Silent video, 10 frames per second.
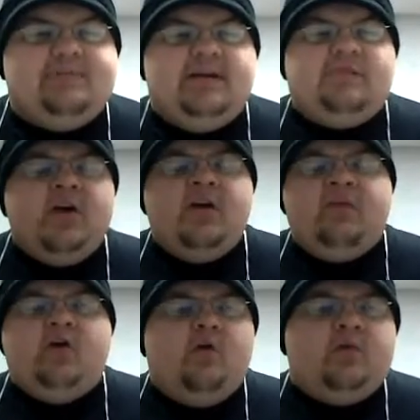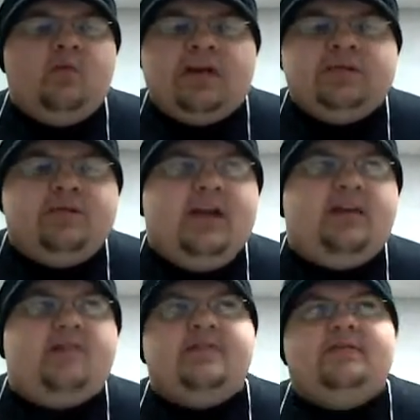I mean, you go and watch a lot
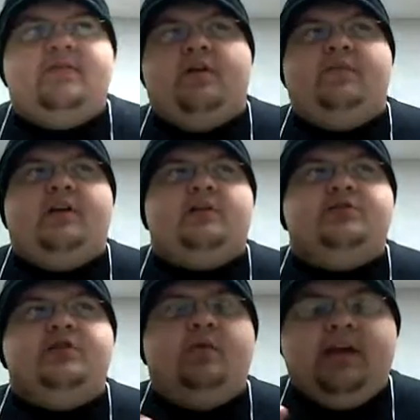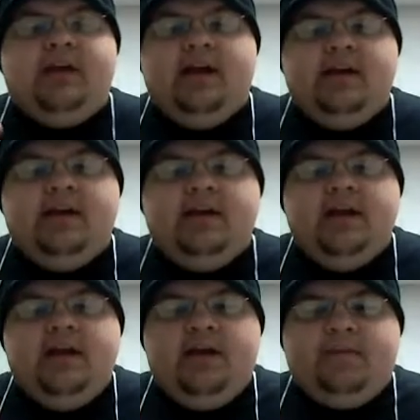of the stuff that Ring of Honor's doing,
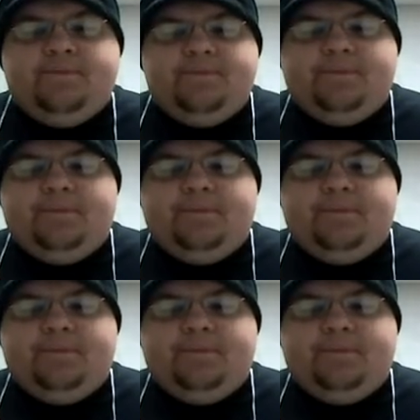and